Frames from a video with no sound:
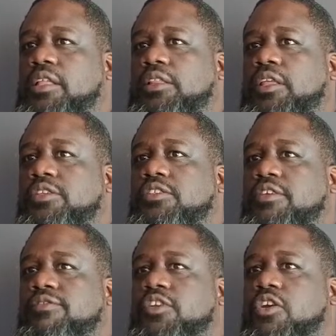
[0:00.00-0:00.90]
list
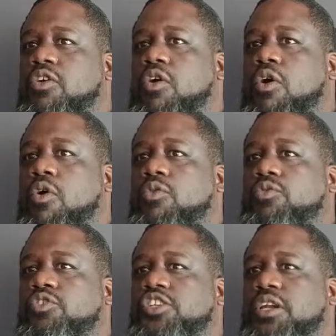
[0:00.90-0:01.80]
of your
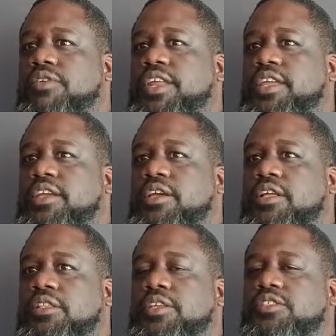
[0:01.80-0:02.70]
own, generating
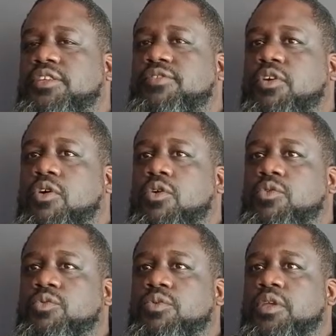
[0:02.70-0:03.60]
a list of your
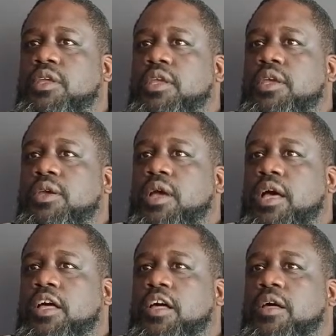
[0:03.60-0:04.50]
own,
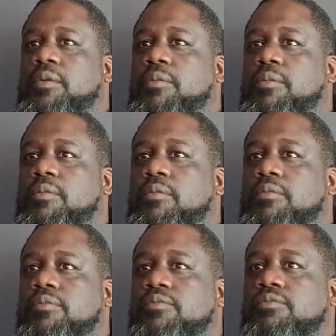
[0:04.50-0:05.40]
uh,
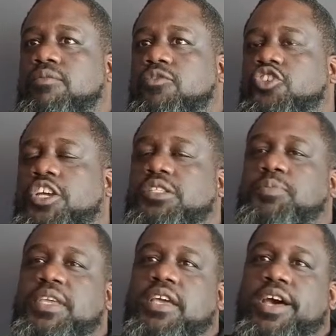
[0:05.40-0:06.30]
just
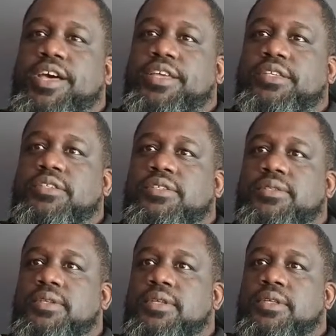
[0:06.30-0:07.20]
because
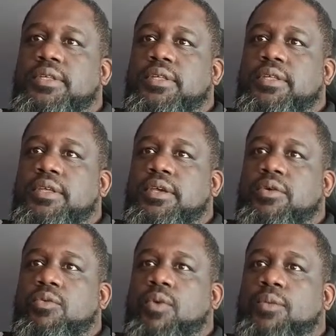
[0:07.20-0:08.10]

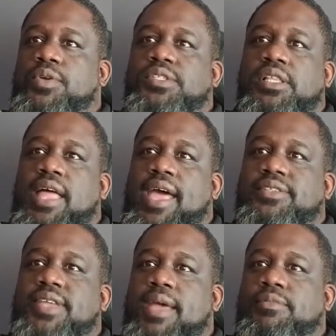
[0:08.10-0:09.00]
when was the
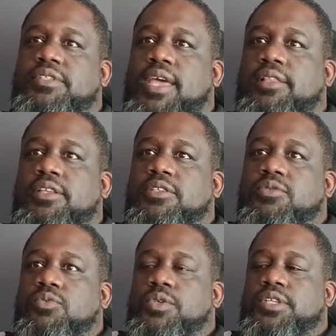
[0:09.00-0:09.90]
last time
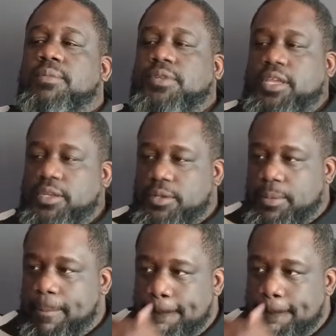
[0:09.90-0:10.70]
Seclist was updated?